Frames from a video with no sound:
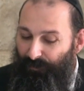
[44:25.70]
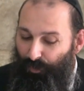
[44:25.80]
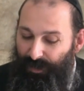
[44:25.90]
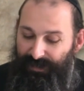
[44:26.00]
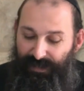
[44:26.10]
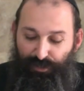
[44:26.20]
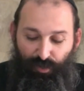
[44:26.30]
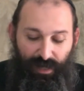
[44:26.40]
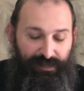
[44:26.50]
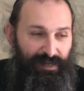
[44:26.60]
what is the
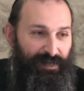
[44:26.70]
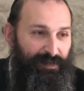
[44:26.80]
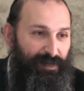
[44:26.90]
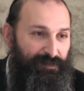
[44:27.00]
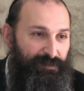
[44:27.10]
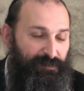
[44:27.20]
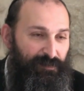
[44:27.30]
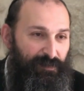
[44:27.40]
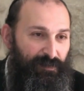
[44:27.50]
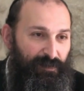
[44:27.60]
Torah telling us?
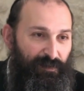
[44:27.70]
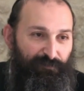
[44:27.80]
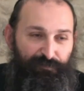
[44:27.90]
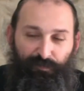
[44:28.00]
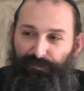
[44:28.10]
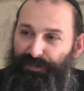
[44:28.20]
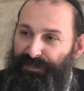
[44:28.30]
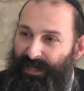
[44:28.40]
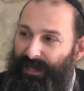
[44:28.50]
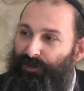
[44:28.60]
For the
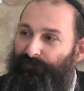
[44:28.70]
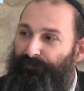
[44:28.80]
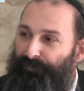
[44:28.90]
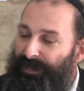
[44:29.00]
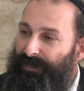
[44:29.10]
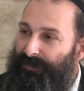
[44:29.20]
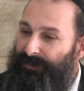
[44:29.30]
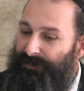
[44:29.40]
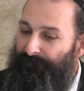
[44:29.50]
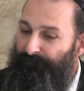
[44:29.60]
sake of
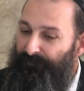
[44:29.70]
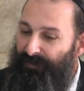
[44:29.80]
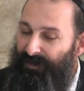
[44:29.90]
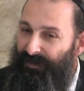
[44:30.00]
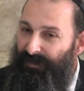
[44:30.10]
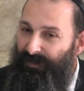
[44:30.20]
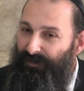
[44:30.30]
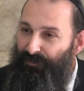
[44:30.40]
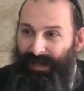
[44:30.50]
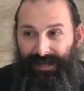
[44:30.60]
peace,
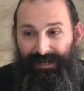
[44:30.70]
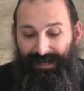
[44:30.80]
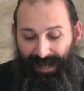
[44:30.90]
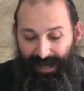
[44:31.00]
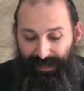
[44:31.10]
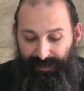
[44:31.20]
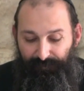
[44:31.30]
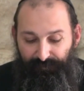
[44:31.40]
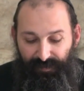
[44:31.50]
you can't lie.